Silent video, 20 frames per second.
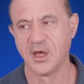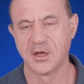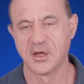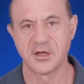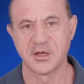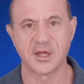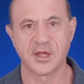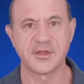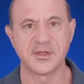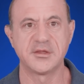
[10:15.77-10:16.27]

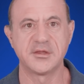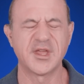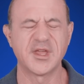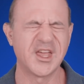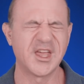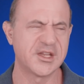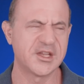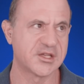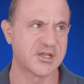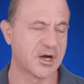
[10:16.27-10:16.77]
Now, the
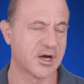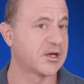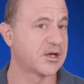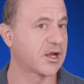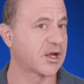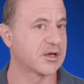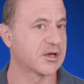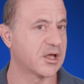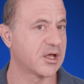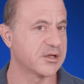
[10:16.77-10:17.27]
data center
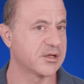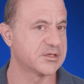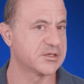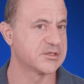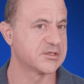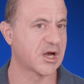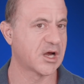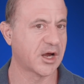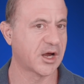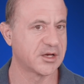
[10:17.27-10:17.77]
technologies
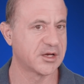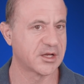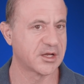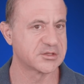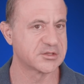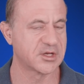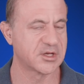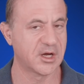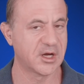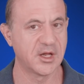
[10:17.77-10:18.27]
the architect's
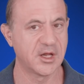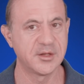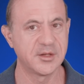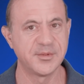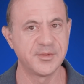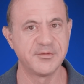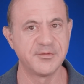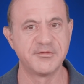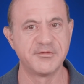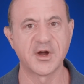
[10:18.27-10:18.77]
going to need to
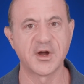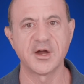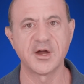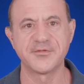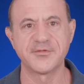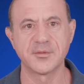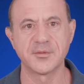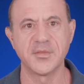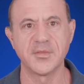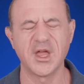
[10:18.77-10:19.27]
be very
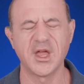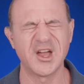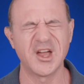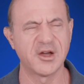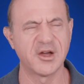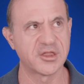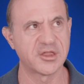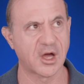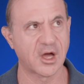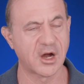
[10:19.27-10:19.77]
familiar
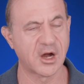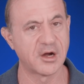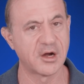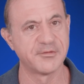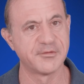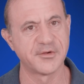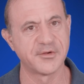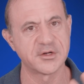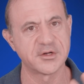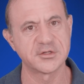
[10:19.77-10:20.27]
with are
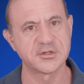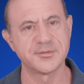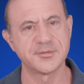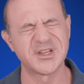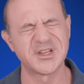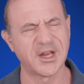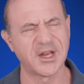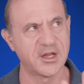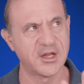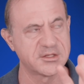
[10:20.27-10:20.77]
virtual
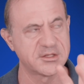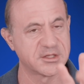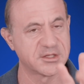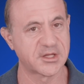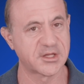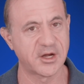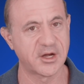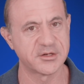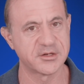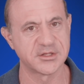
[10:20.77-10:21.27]
machines,
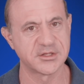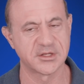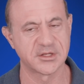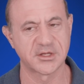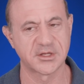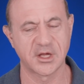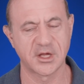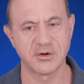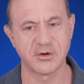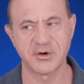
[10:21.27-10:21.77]
containers and
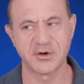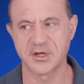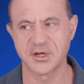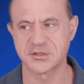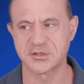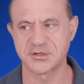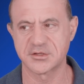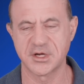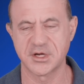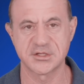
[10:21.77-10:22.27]
container
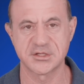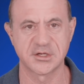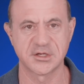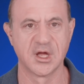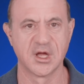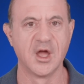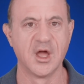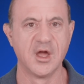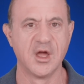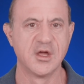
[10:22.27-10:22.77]
orchestration,
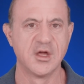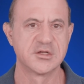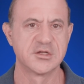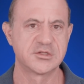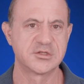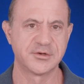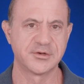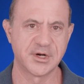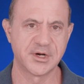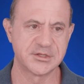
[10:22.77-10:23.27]

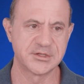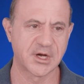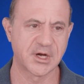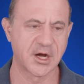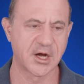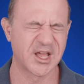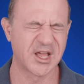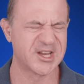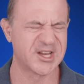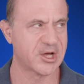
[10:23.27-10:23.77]
storage
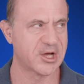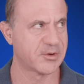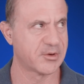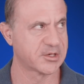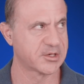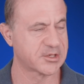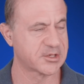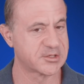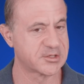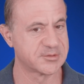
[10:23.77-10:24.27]
area
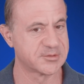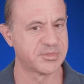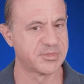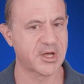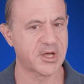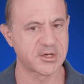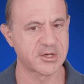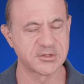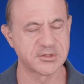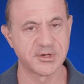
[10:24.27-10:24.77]
networks such as
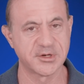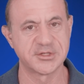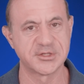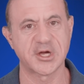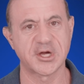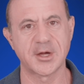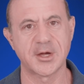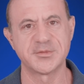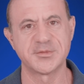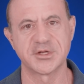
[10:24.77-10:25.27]
block storage,
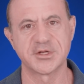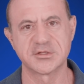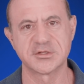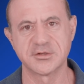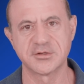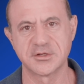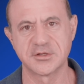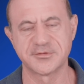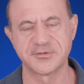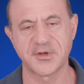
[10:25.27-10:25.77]
object
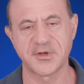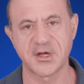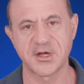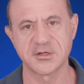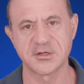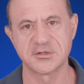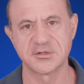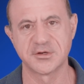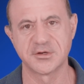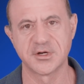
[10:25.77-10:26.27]
storage, file
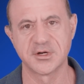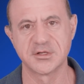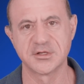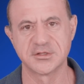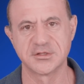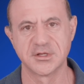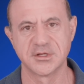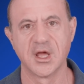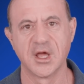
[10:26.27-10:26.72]
storage,